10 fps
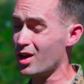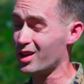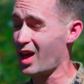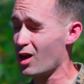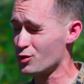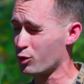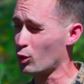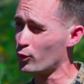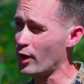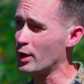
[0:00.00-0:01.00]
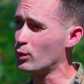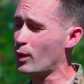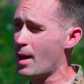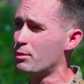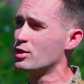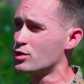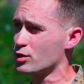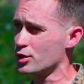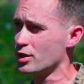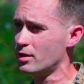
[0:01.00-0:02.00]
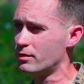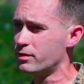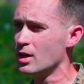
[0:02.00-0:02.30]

allows for a very rapid insertion of,